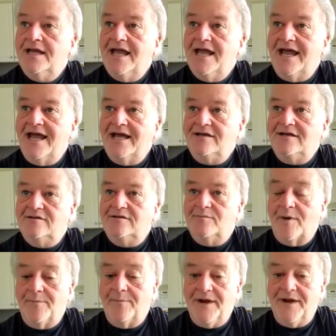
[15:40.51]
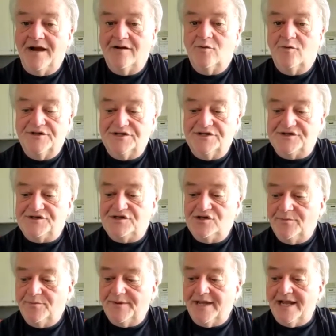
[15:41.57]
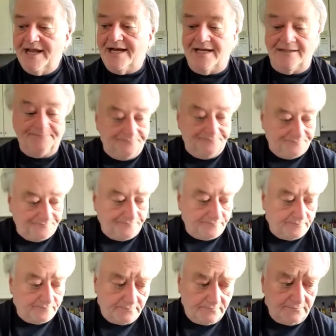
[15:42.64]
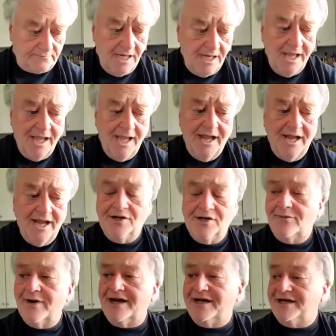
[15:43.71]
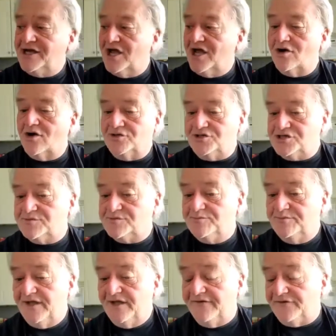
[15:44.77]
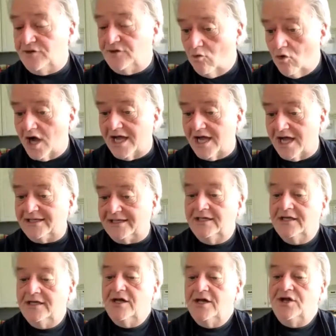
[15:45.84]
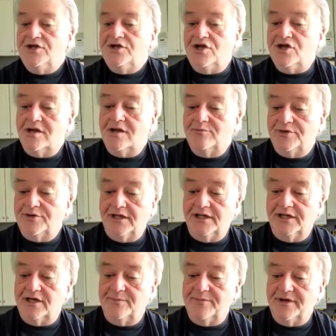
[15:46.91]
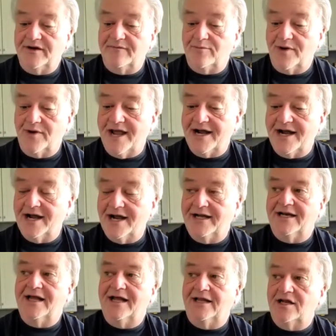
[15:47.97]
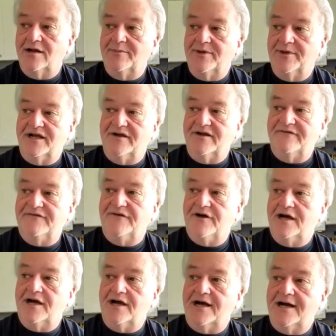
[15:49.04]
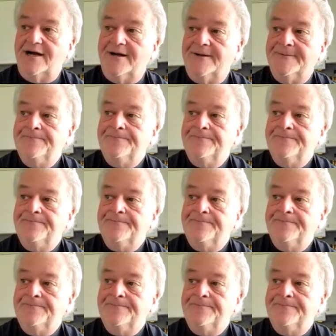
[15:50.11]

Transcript: and prepare it with the soup in it, and you're ready to go. Just if you want, you can put a little bit of bread on it, a little bit of